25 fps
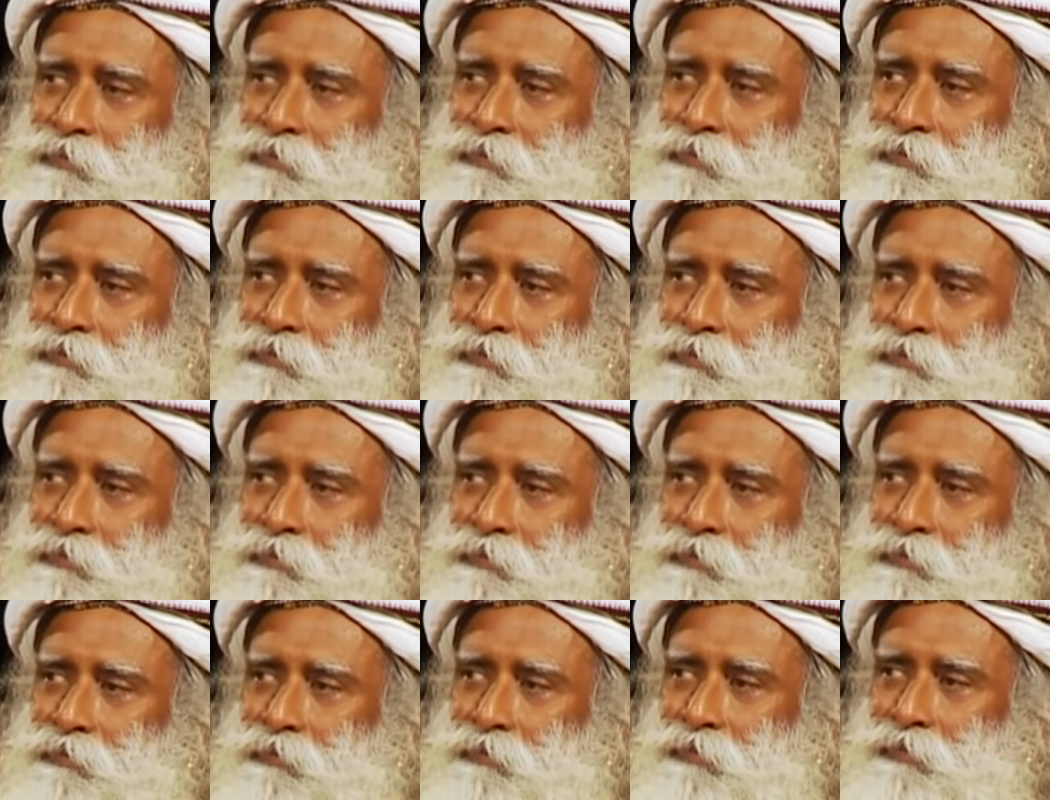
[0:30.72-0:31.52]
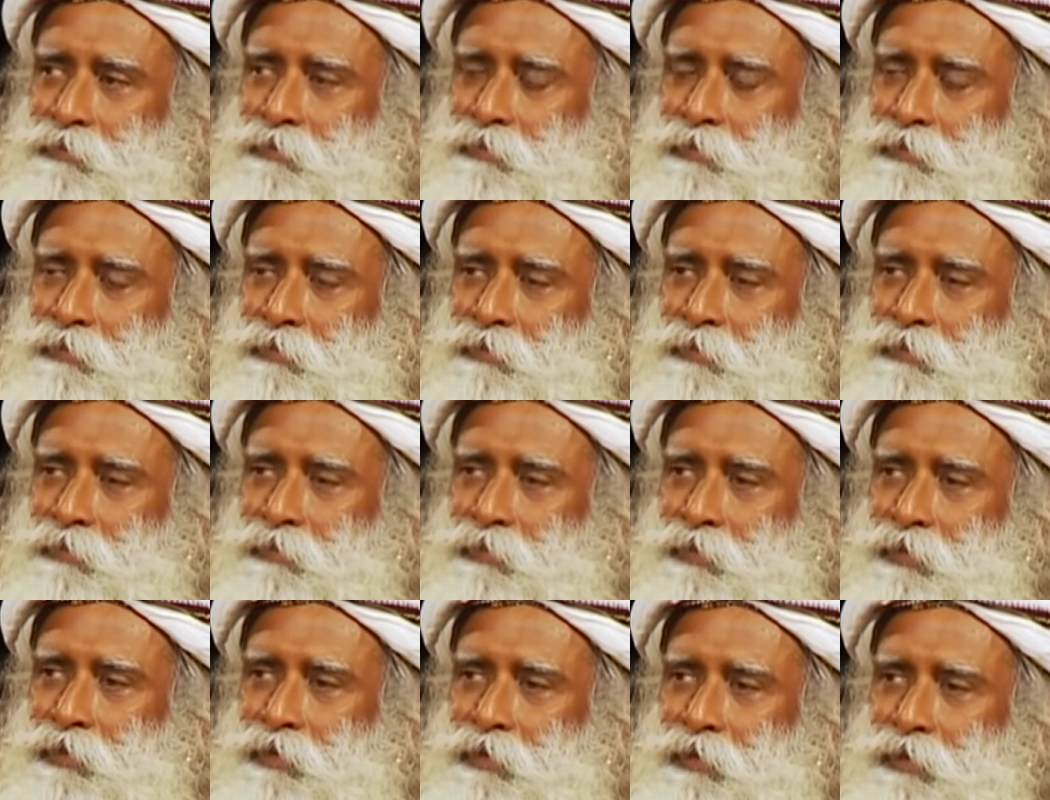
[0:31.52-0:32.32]

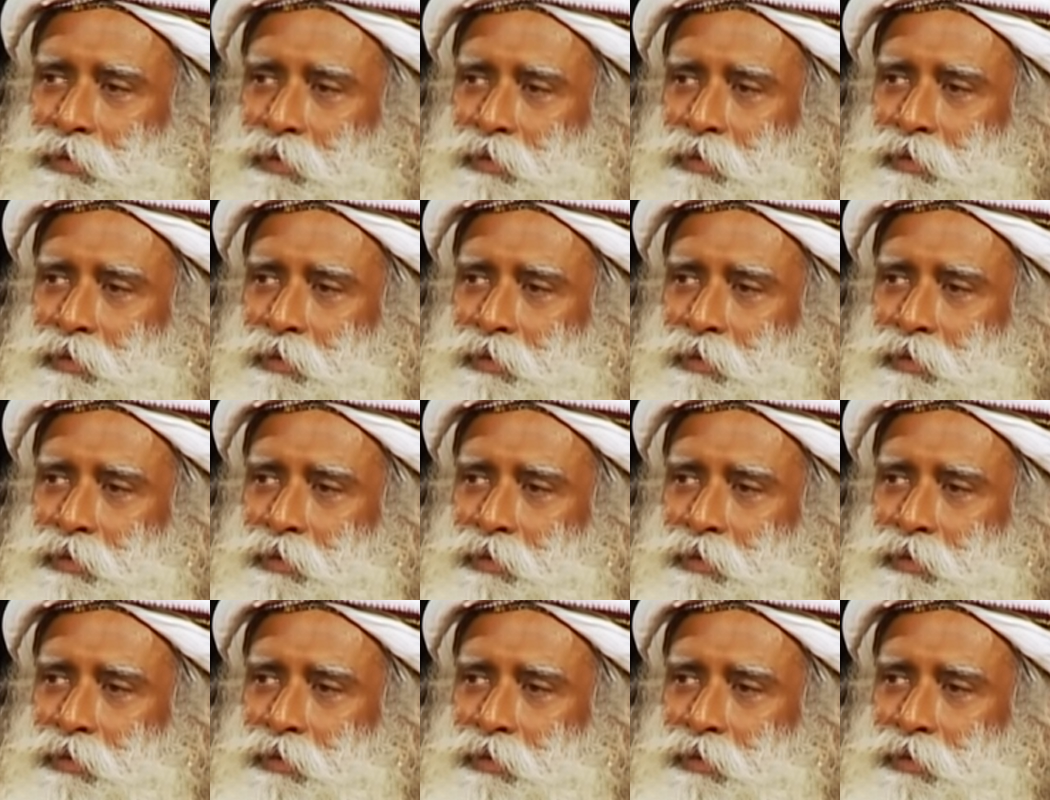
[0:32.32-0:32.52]
No one is speaking in this clip.